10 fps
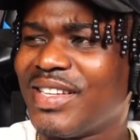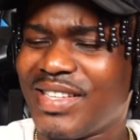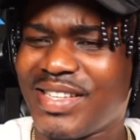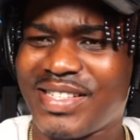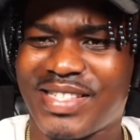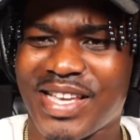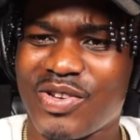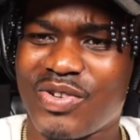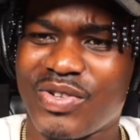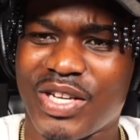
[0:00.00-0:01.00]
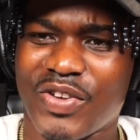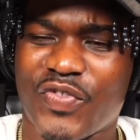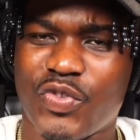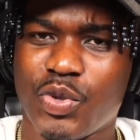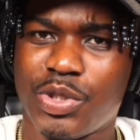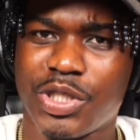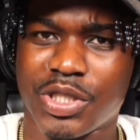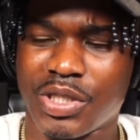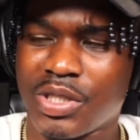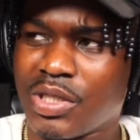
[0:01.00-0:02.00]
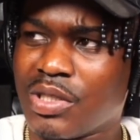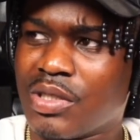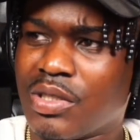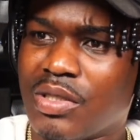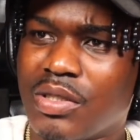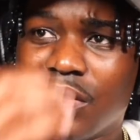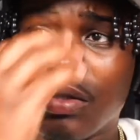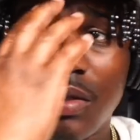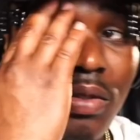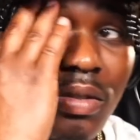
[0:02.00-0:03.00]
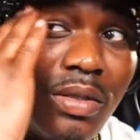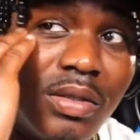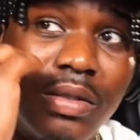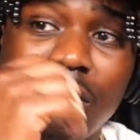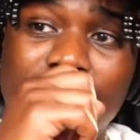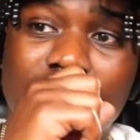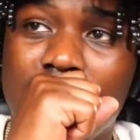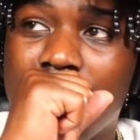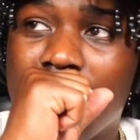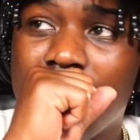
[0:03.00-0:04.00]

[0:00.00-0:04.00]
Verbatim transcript: nigga say you gonna get a future. He is the king of the Bronx.